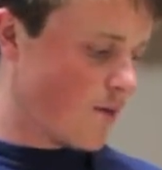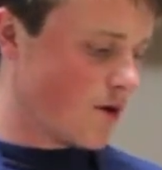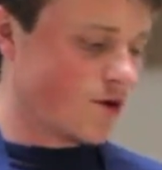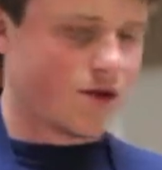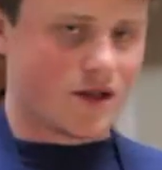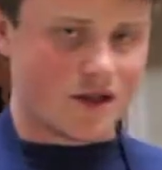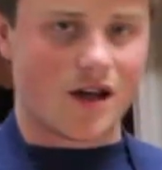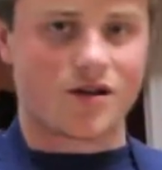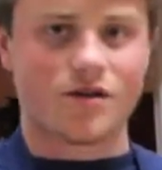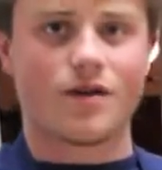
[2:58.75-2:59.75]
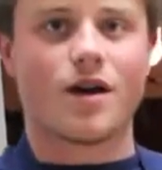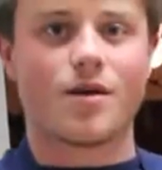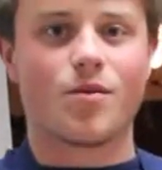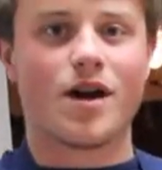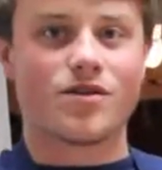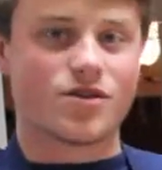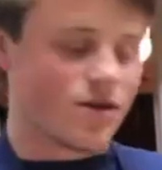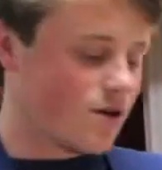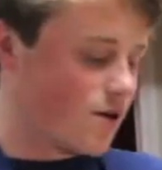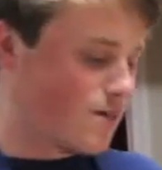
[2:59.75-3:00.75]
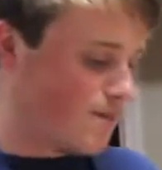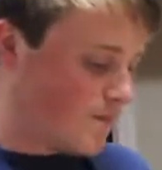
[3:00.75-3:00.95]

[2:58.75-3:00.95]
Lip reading: but just a touch of brown sugar.